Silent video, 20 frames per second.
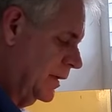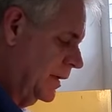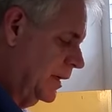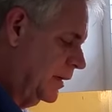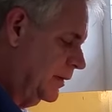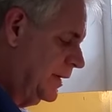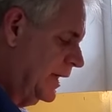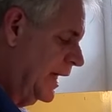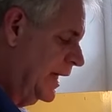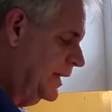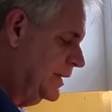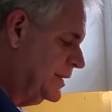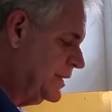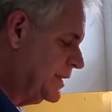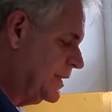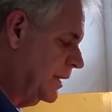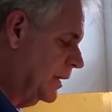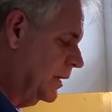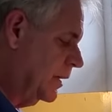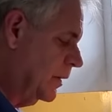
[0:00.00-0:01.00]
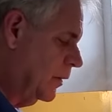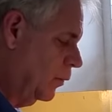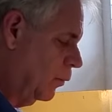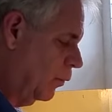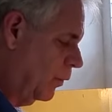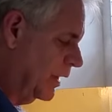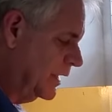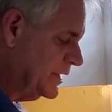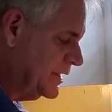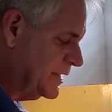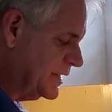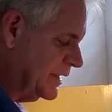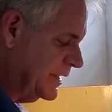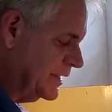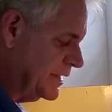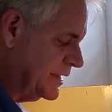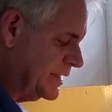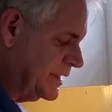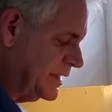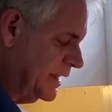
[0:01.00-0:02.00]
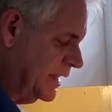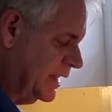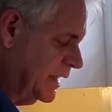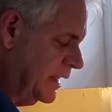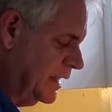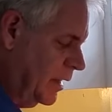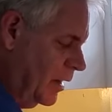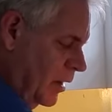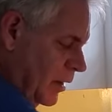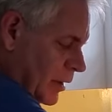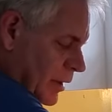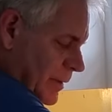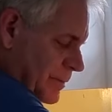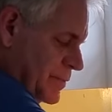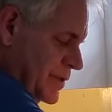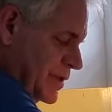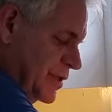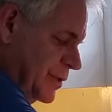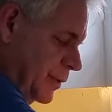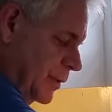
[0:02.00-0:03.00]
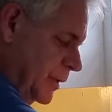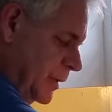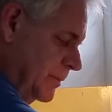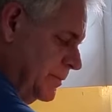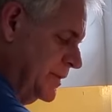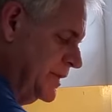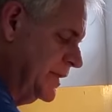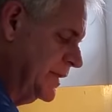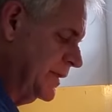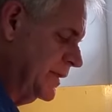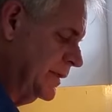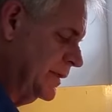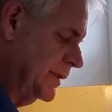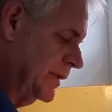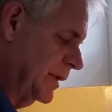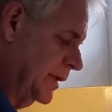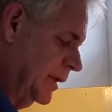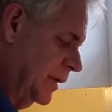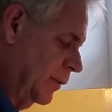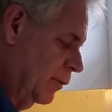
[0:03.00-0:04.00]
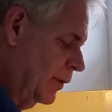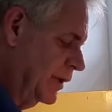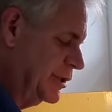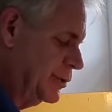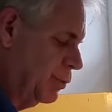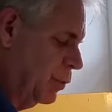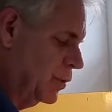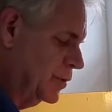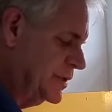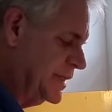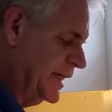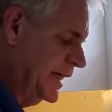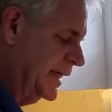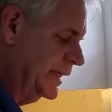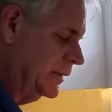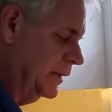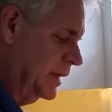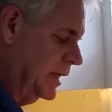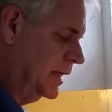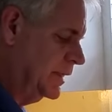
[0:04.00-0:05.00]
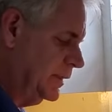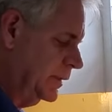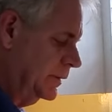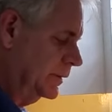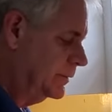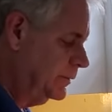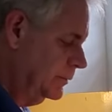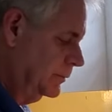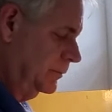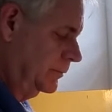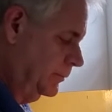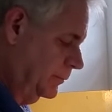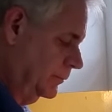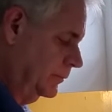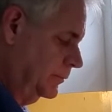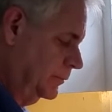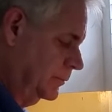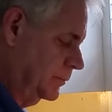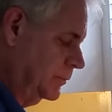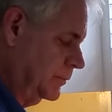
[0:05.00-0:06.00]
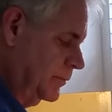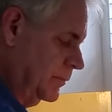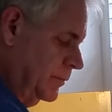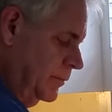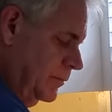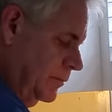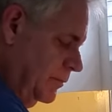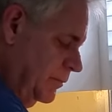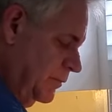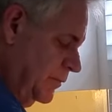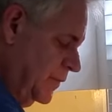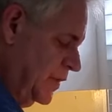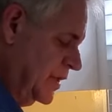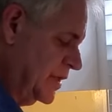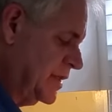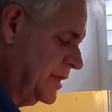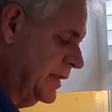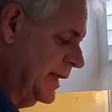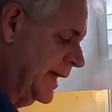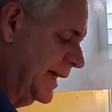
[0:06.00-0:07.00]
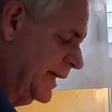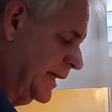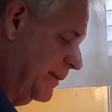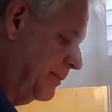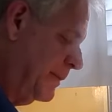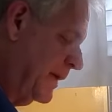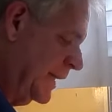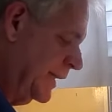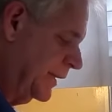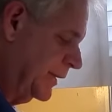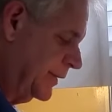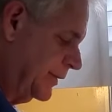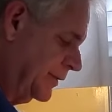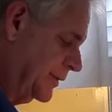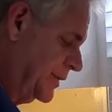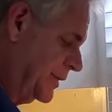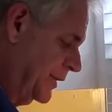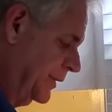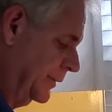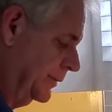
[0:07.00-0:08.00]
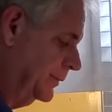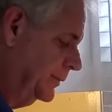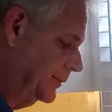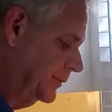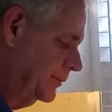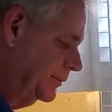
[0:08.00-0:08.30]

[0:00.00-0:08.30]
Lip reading: Okay, so once it's all absorbed, which won't take long, just like a minute or two,